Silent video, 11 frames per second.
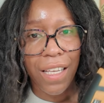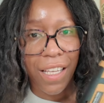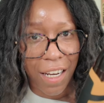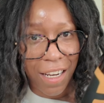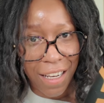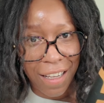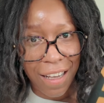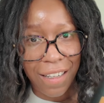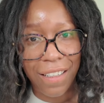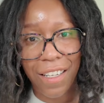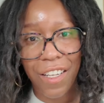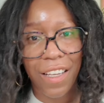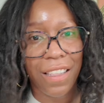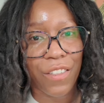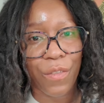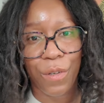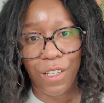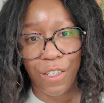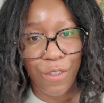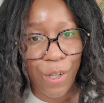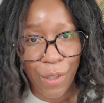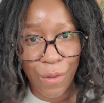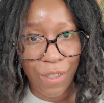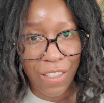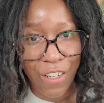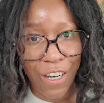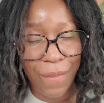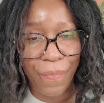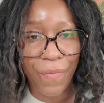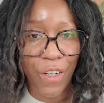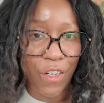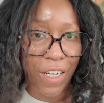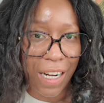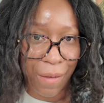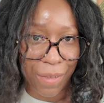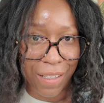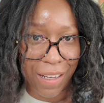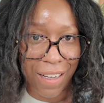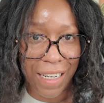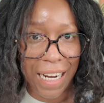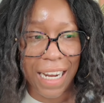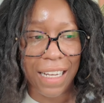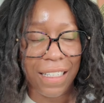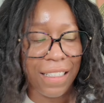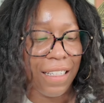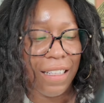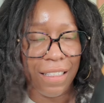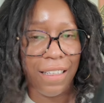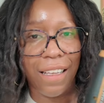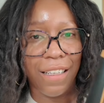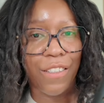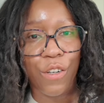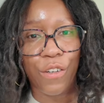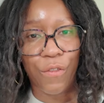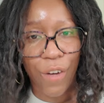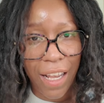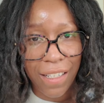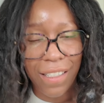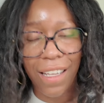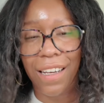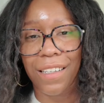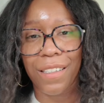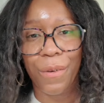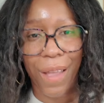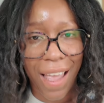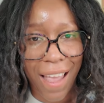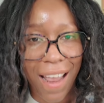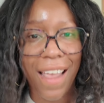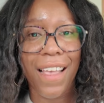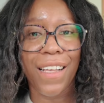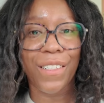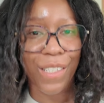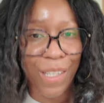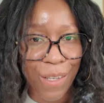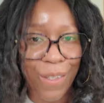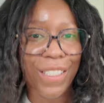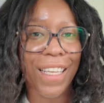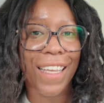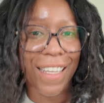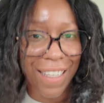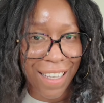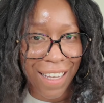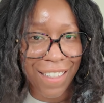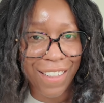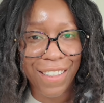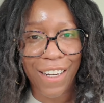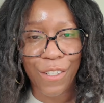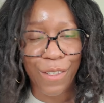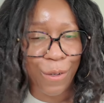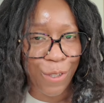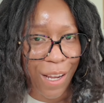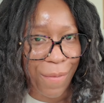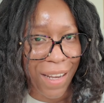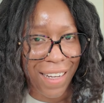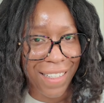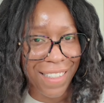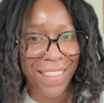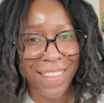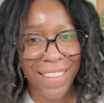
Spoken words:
Get a heat gun. You can get this from your local grocery store or Amazon. And this is your friend. It is okay to use a heat gun. There's no shame in it.